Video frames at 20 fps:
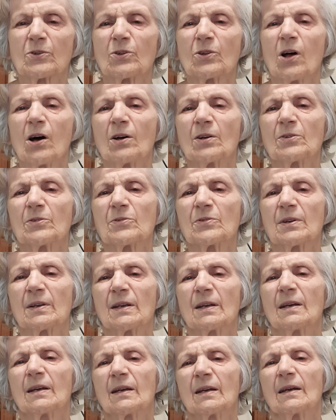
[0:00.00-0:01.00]
laundry
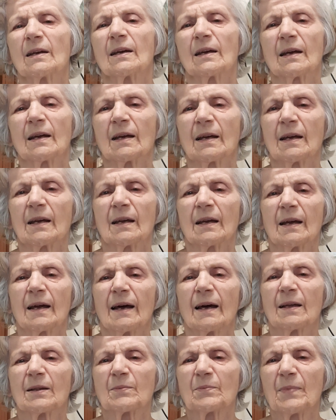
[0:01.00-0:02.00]

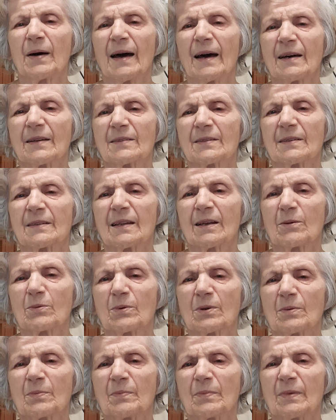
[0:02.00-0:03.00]
and bath. They
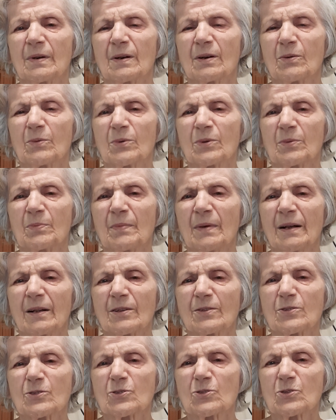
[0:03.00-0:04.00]
would
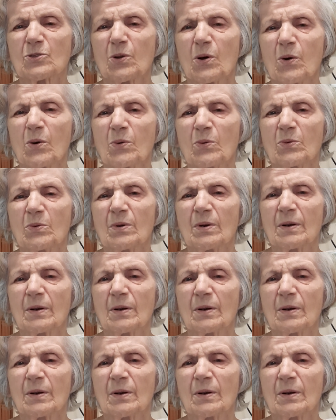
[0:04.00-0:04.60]
melt snow.